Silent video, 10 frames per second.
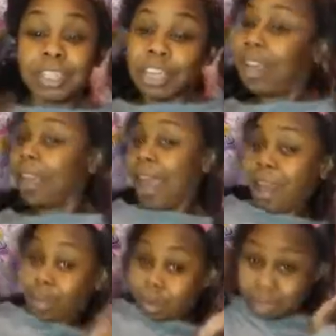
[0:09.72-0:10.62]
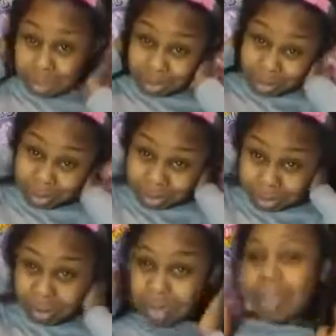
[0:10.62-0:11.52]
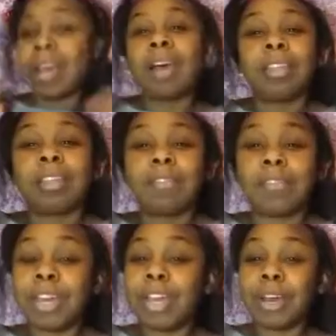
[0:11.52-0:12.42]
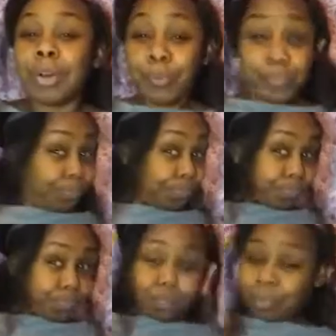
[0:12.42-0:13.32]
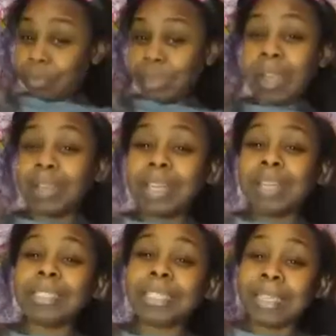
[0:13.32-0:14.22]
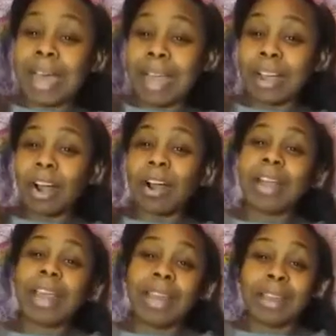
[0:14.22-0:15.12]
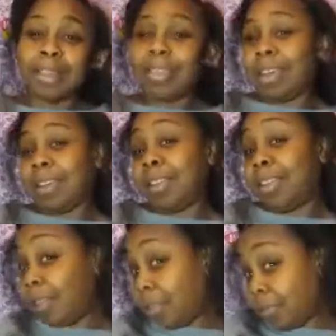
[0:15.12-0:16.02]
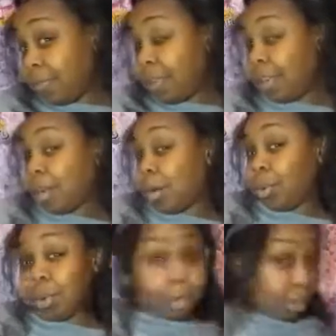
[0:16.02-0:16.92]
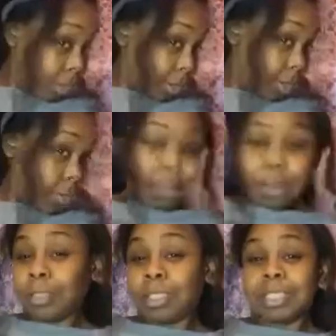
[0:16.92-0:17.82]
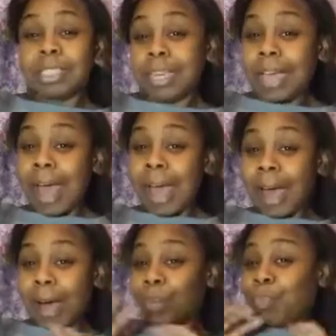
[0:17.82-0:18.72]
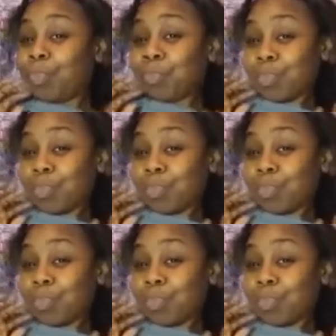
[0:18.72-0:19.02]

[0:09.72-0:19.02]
Check out the video linked in the iCard and at the end of this video to see how